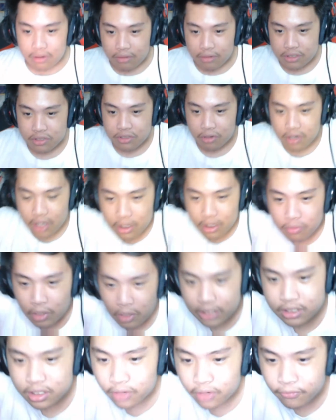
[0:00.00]
What's going on?
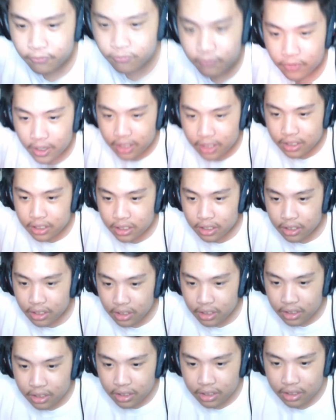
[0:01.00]
What the fuck?
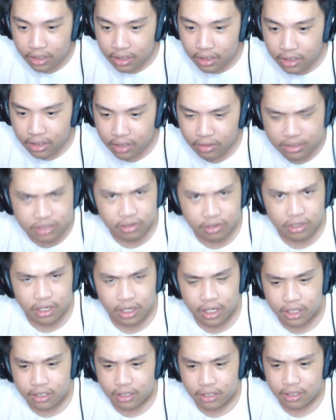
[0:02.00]
What's going
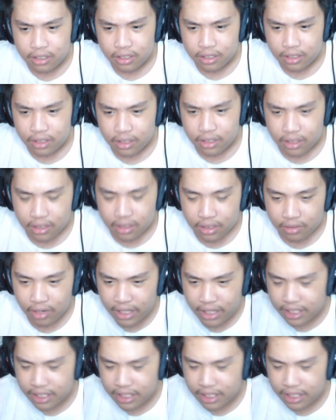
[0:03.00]
on? What?